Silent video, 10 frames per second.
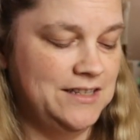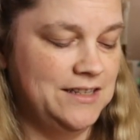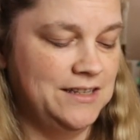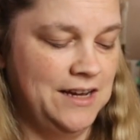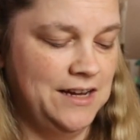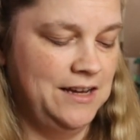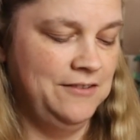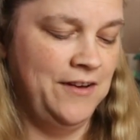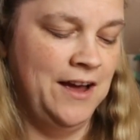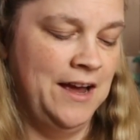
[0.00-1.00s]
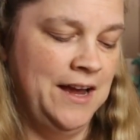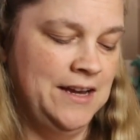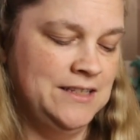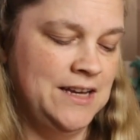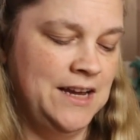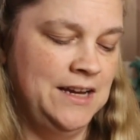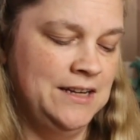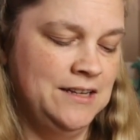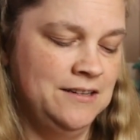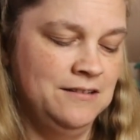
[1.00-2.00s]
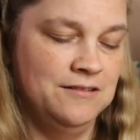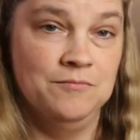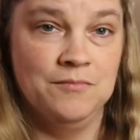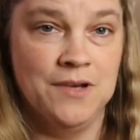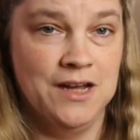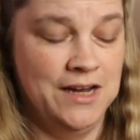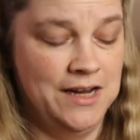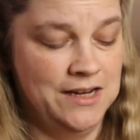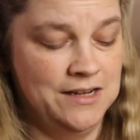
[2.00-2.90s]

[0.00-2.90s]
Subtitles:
like, if I tighten my